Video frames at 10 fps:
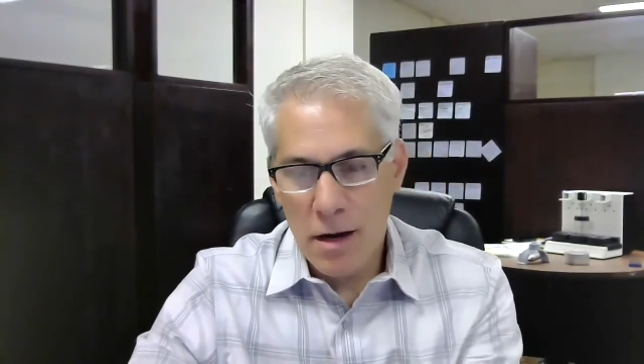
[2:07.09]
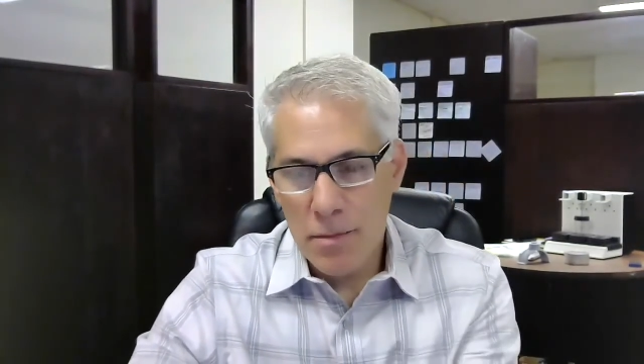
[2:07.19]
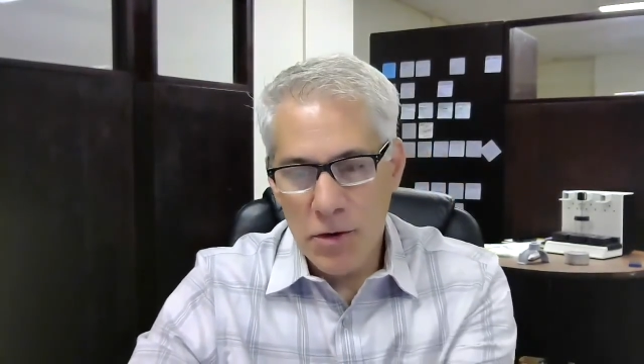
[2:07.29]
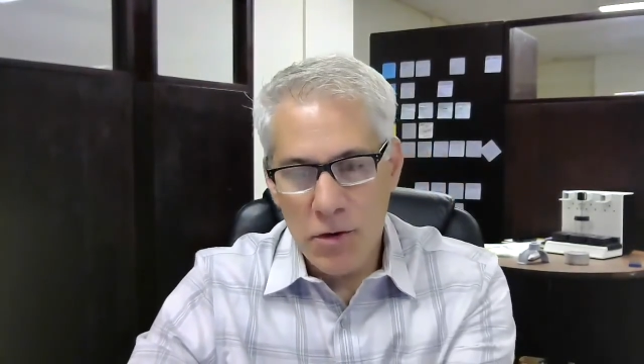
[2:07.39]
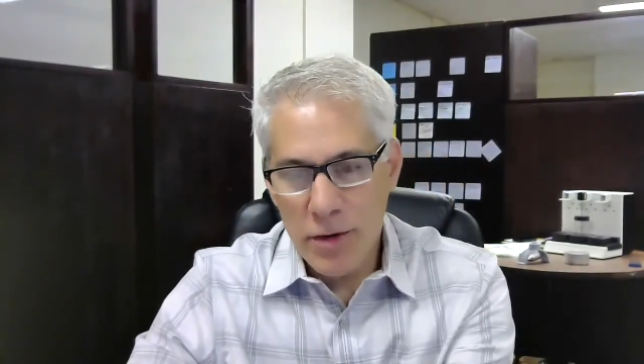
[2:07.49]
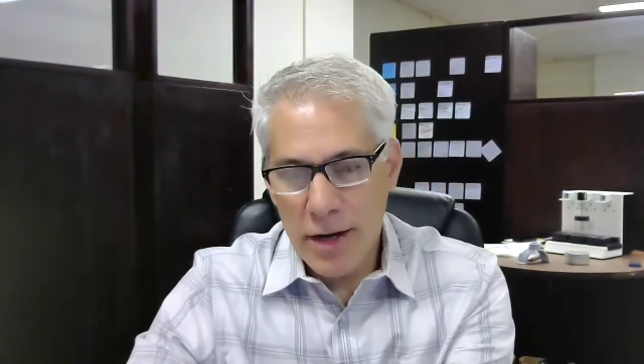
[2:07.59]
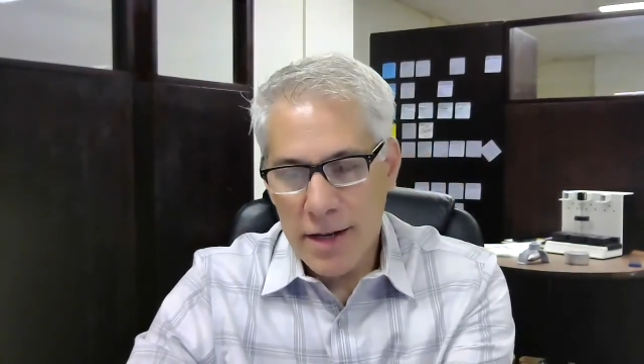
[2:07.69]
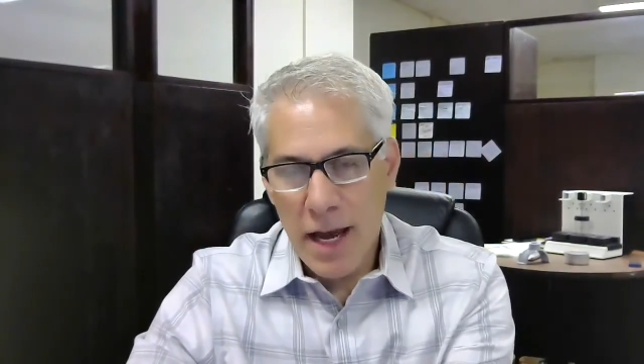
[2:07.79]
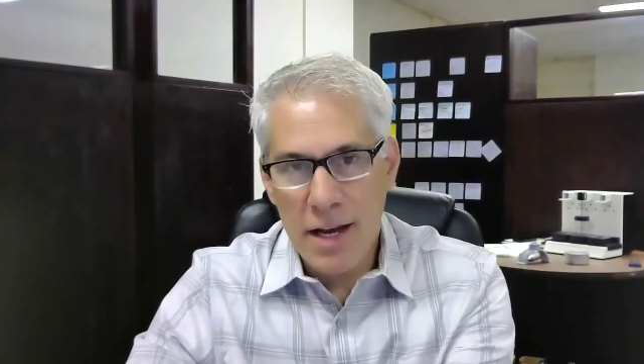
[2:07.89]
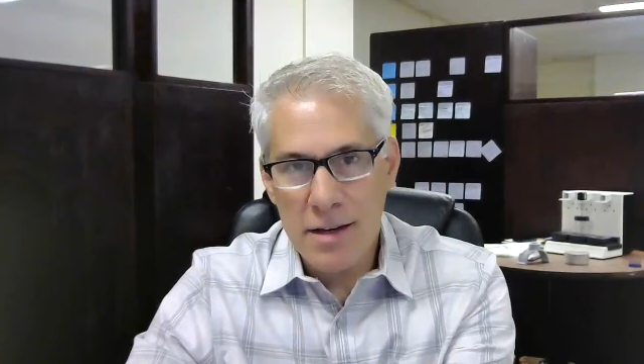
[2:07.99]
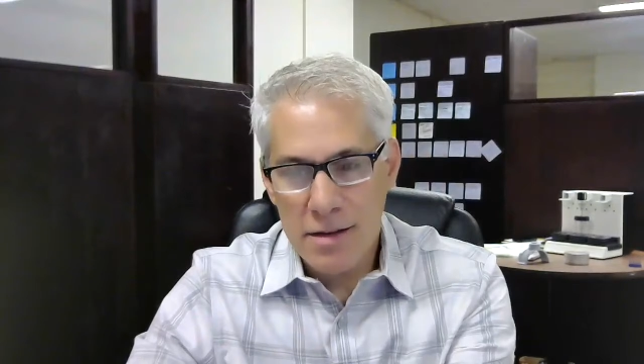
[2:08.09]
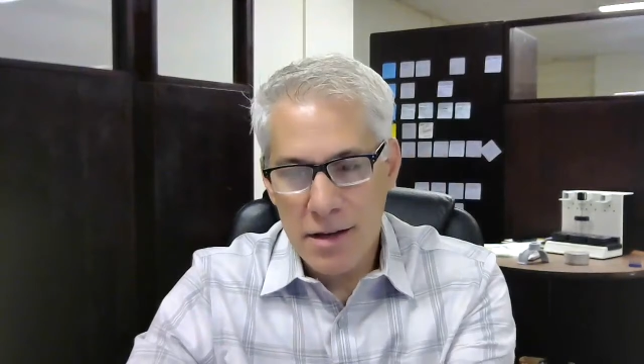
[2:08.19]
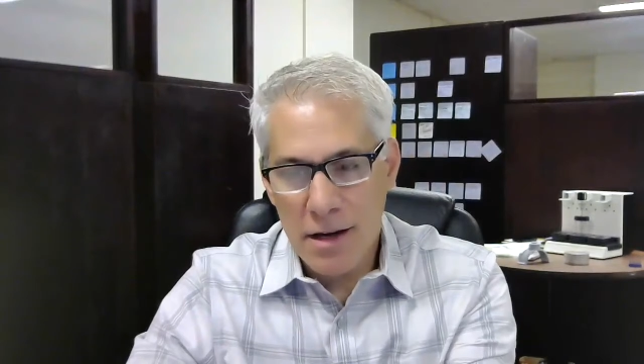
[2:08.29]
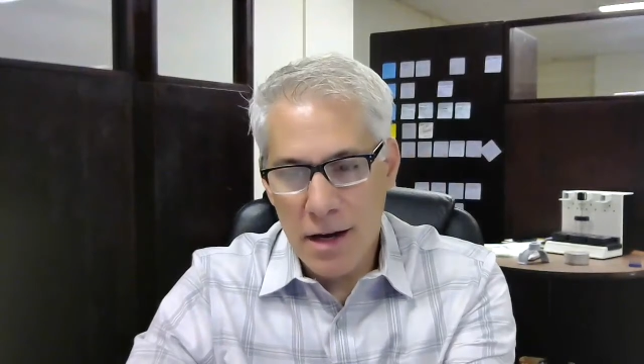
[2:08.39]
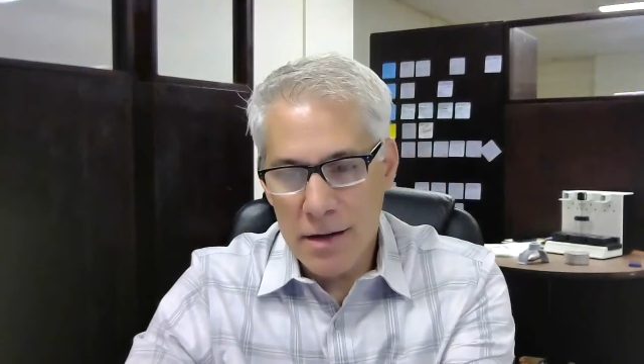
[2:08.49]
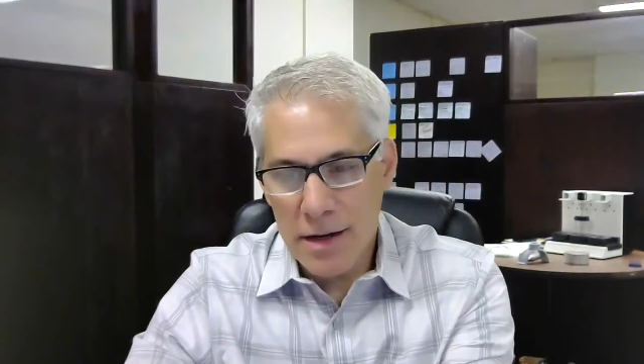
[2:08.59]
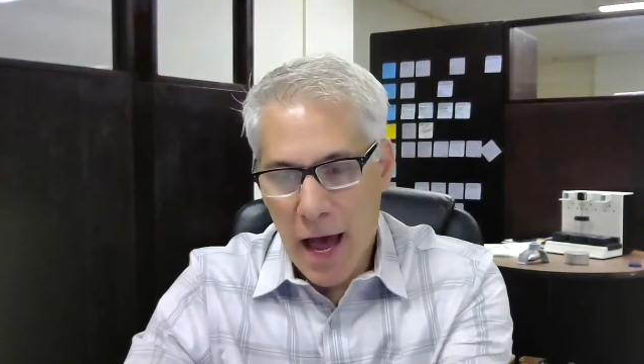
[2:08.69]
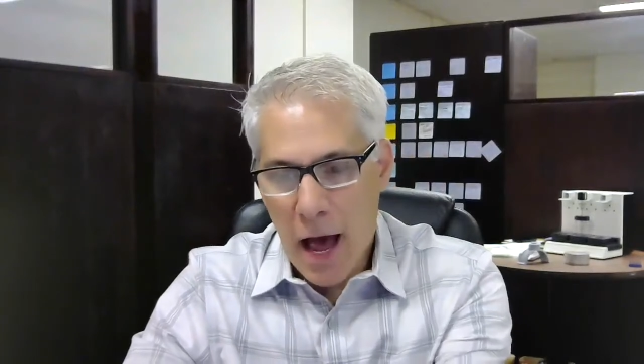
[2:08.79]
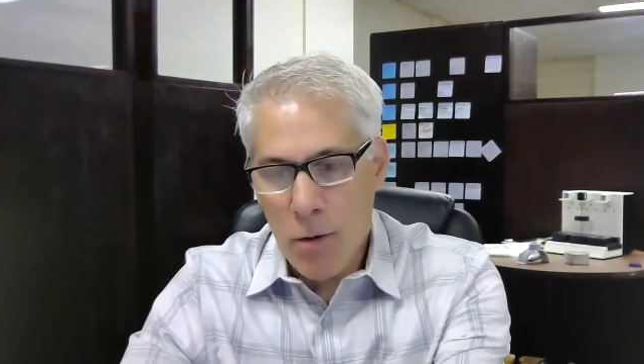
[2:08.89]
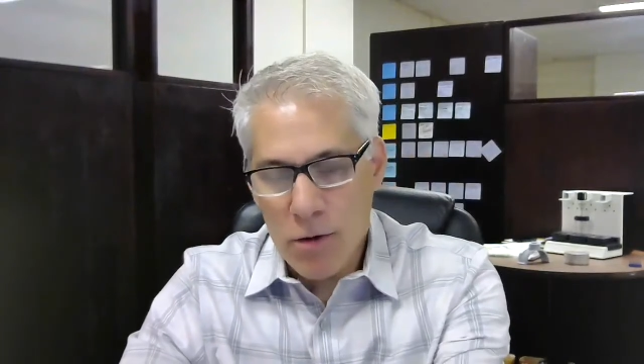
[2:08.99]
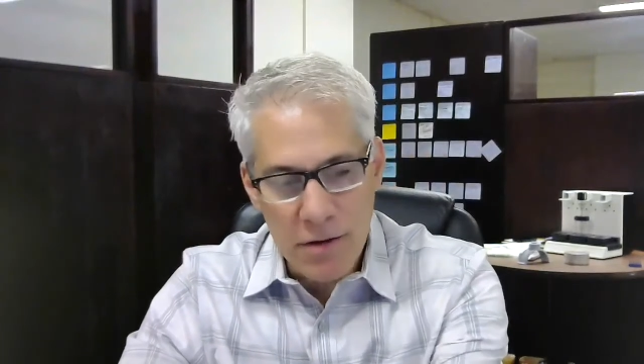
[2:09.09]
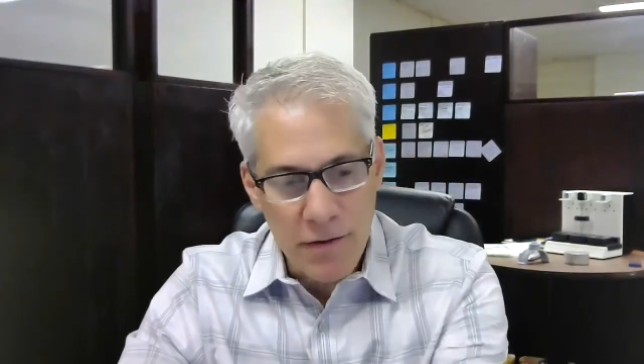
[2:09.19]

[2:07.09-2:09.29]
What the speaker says: you're doing in days and hours.